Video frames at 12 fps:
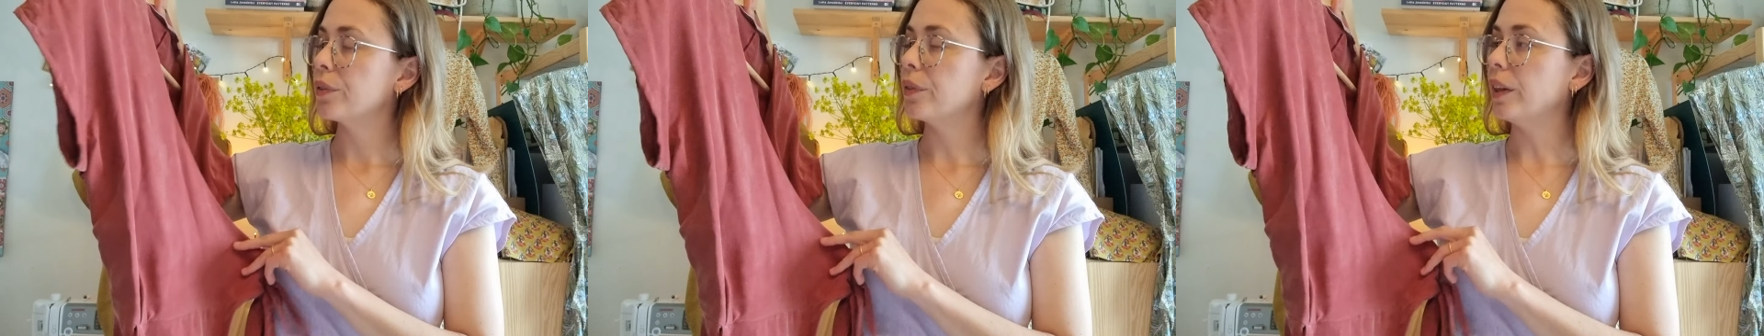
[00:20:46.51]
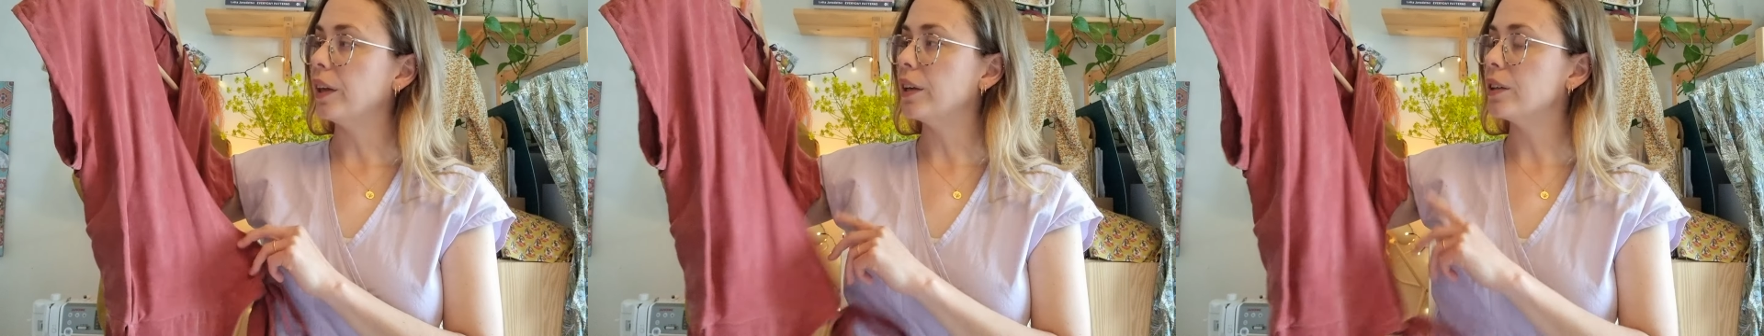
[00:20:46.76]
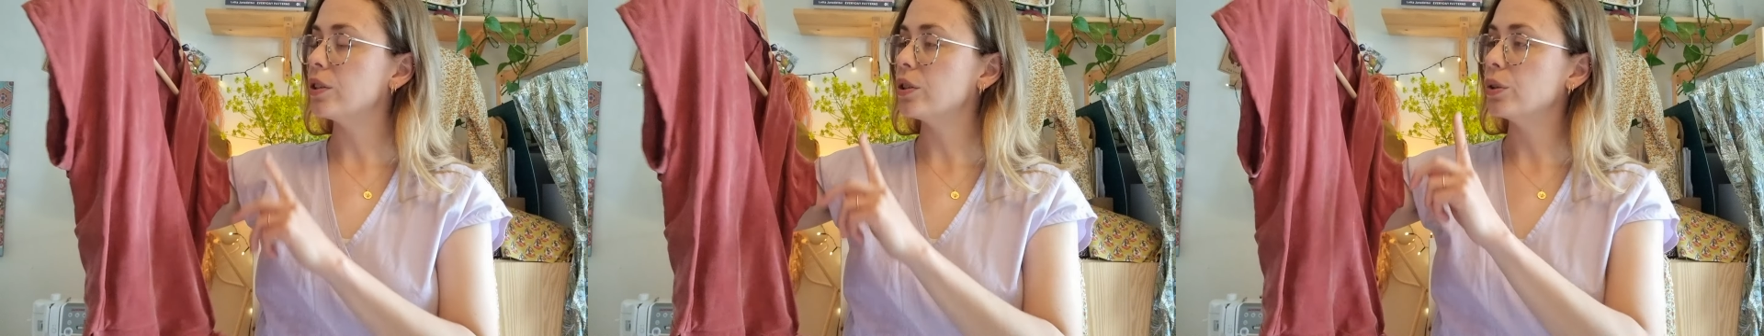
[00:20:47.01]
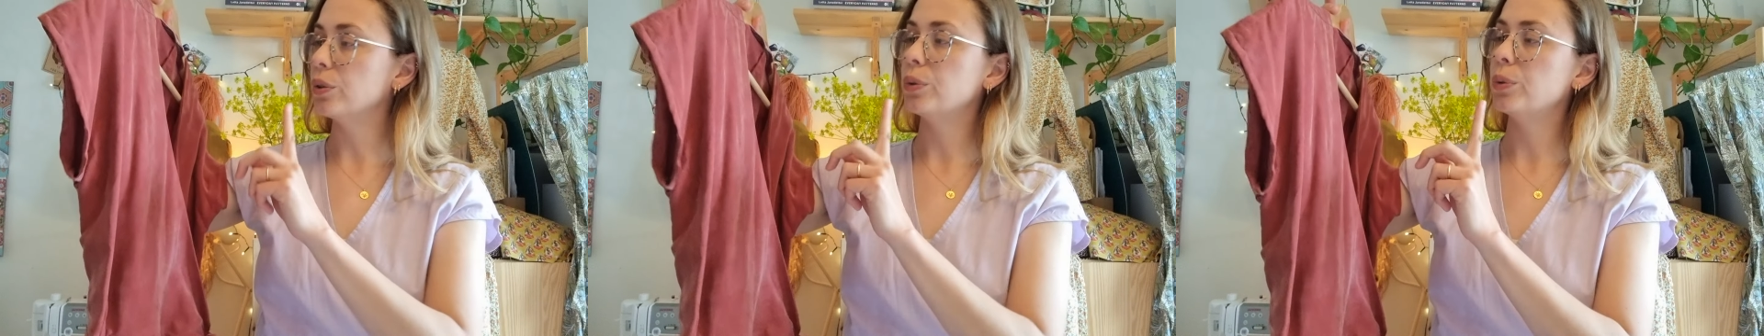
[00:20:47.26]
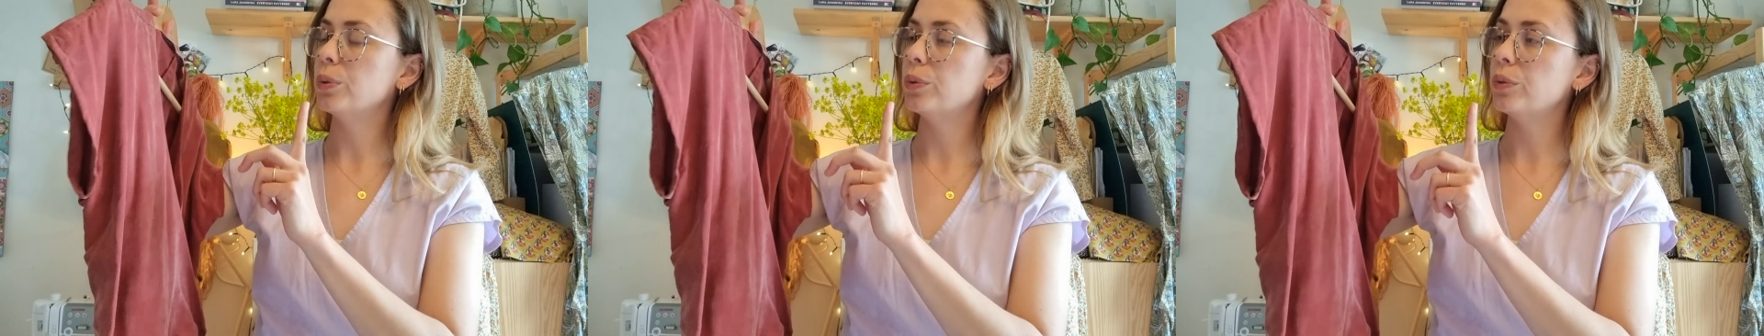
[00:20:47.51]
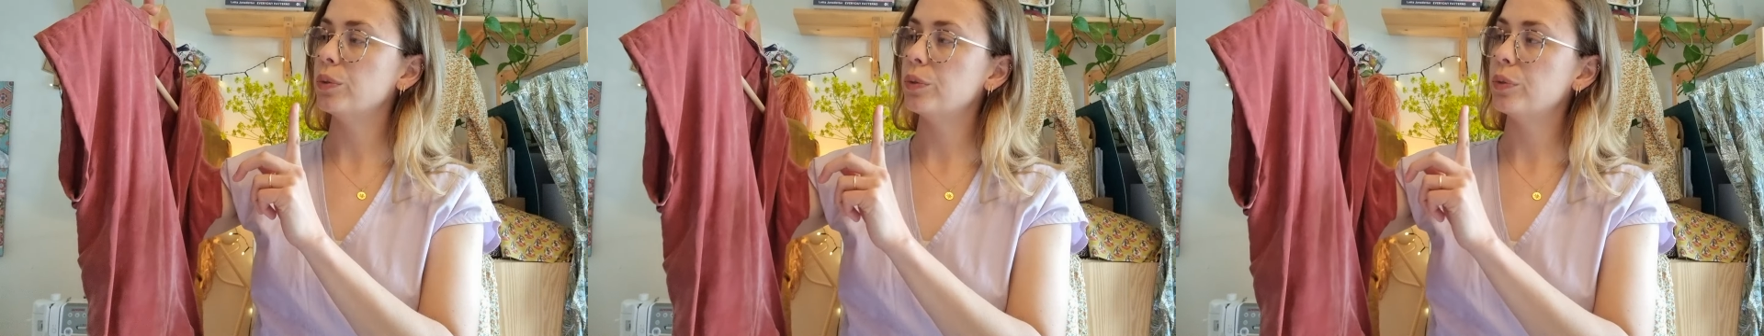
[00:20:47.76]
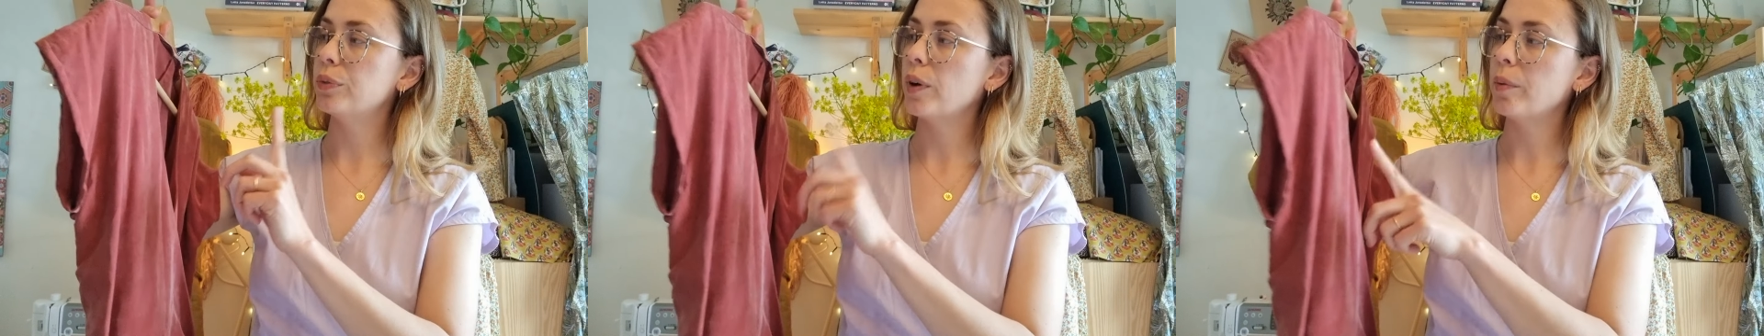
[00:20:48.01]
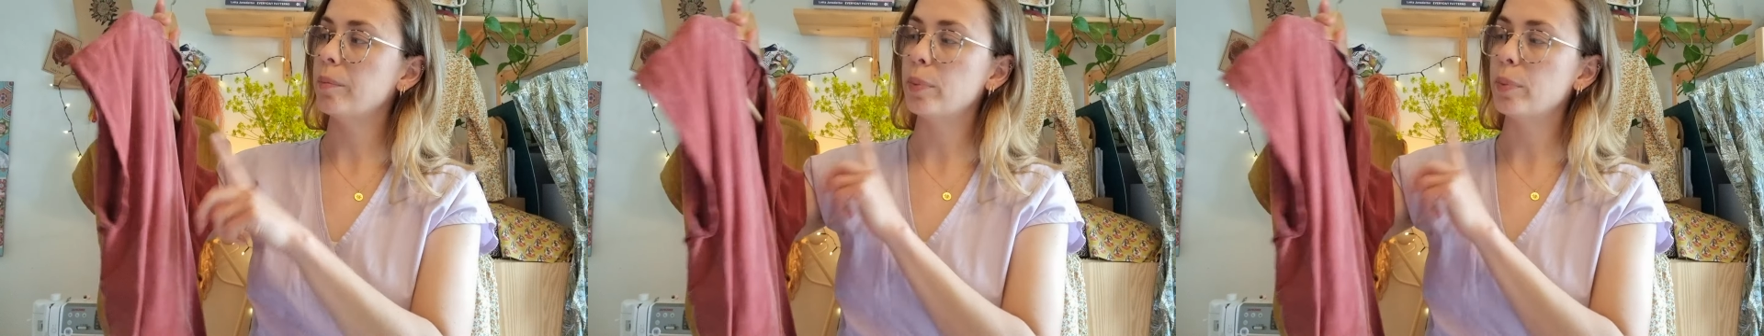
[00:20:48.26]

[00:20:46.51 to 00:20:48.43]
the two front